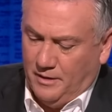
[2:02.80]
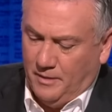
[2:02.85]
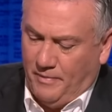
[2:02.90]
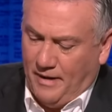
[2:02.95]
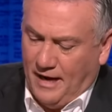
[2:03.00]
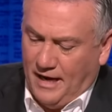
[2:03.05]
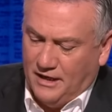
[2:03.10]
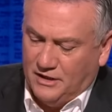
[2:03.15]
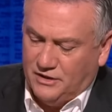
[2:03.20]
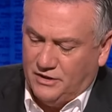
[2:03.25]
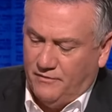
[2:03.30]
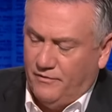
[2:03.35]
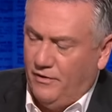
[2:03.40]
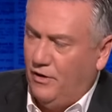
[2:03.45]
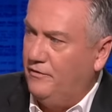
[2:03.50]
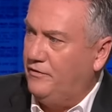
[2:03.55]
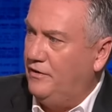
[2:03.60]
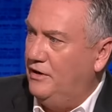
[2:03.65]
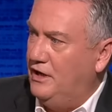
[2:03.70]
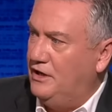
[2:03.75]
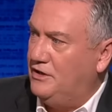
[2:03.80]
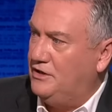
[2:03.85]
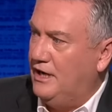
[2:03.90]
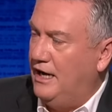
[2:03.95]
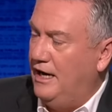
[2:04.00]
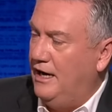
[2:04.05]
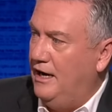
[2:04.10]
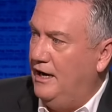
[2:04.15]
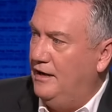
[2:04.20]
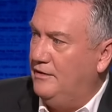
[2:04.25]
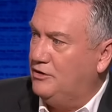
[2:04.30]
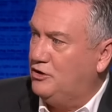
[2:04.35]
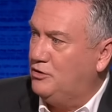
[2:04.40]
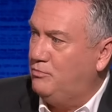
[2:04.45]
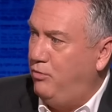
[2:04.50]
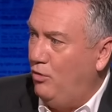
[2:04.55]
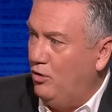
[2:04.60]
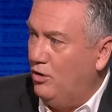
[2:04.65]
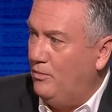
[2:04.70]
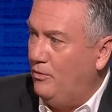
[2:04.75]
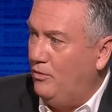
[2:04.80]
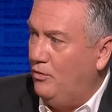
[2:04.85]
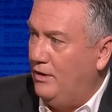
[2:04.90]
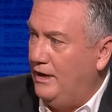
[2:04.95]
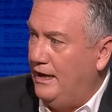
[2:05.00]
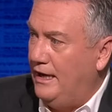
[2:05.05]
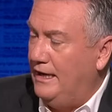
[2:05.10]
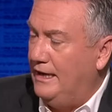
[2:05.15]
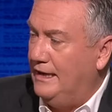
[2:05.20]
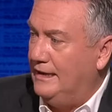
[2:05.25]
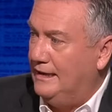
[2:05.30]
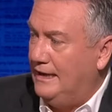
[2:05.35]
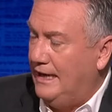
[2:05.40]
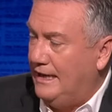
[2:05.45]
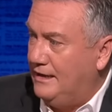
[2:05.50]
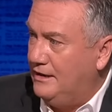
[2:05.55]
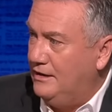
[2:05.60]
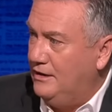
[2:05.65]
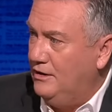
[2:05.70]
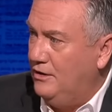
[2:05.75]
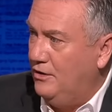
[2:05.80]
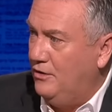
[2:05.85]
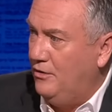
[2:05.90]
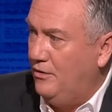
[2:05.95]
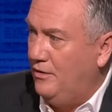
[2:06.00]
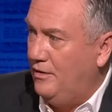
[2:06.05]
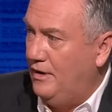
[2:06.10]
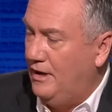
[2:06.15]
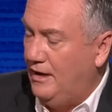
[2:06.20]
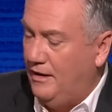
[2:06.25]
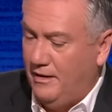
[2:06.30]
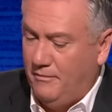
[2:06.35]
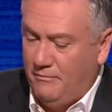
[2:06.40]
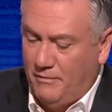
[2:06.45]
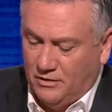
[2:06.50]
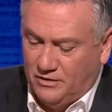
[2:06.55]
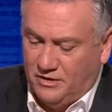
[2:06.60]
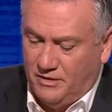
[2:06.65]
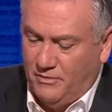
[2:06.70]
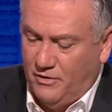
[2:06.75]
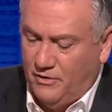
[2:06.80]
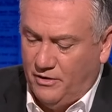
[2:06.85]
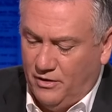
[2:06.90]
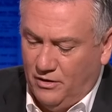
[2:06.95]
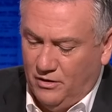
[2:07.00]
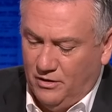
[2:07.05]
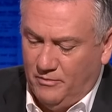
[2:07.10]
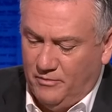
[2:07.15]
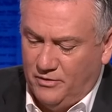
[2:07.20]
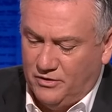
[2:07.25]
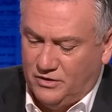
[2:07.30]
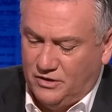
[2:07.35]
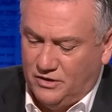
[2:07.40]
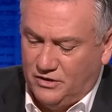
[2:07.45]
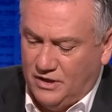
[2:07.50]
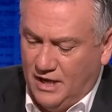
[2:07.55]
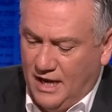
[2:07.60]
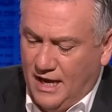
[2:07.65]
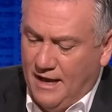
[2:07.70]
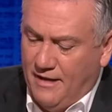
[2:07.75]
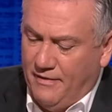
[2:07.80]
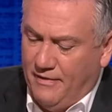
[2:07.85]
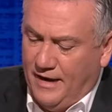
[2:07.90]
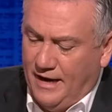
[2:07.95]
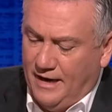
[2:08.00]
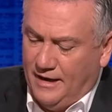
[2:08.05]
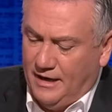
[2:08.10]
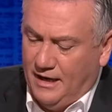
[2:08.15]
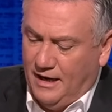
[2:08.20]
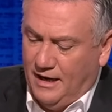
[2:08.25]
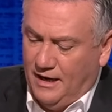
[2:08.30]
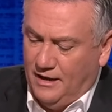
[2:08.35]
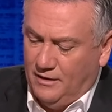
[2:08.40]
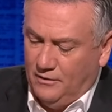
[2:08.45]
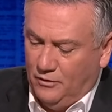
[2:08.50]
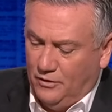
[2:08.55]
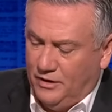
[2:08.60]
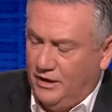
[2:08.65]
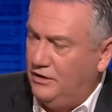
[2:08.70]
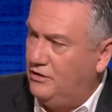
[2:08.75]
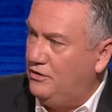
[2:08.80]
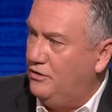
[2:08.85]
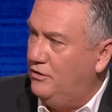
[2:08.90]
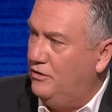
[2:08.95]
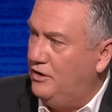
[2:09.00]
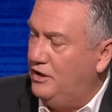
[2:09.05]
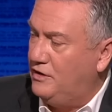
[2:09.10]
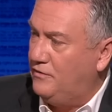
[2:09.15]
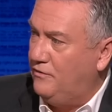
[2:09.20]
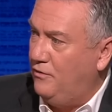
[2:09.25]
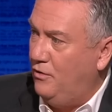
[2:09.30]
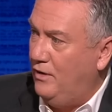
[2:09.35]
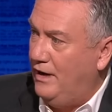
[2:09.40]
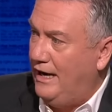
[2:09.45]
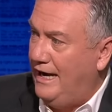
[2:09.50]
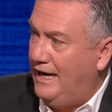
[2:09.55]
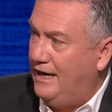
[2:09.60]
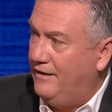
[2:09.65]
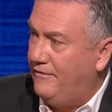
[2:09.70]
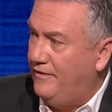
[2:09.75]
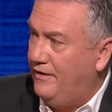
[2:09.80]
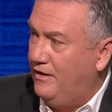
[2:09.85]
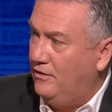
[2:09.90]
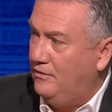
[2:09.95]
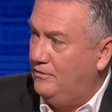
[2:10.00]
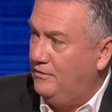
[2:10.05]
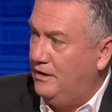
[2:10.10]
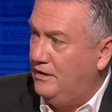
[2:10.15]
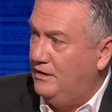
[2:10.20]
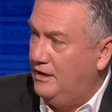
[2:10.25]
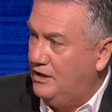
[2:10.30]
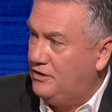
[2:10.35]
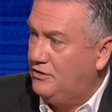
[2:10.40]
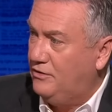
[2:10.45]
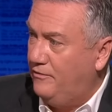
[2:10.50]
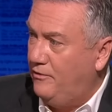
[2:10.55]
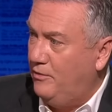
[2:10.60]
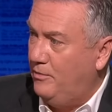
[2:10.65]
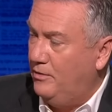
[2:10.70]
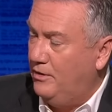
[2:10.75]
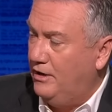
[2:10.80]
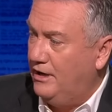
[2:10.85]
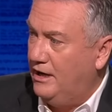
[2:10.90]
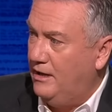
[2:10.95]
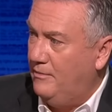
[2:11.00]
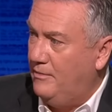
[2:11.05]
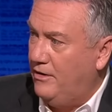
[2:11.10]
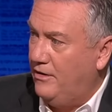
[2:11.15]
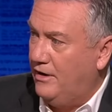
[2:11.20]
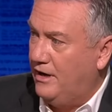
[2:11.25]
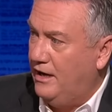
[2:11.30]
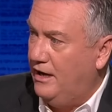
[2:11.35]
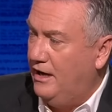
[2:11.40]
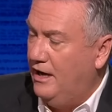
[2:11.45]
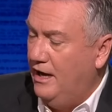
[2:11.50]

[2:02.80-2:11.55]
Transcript: partners involved in this are Sportable in London, who are a multi-million-dollar business that looking to do this for NFL, the National Football League in America,